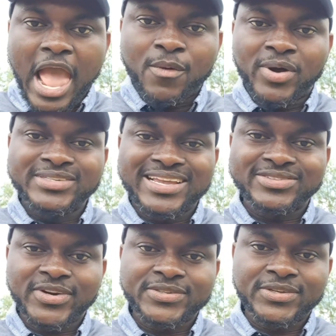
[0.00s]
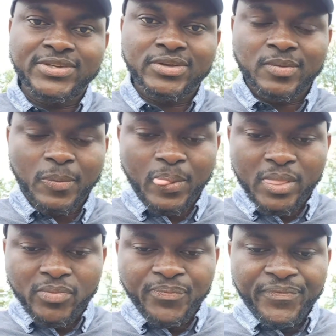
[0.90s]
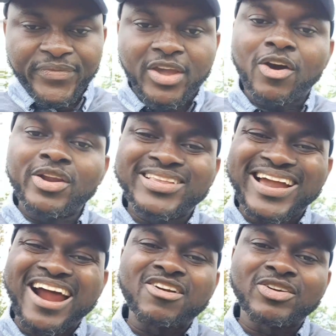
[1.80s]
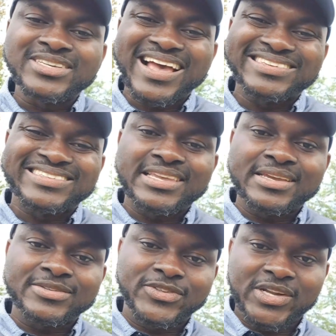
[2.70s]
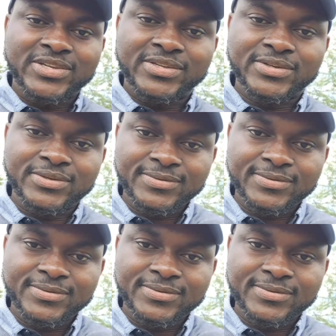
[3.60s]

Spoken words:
And what is that strategy? They call it carrot and stick strategy.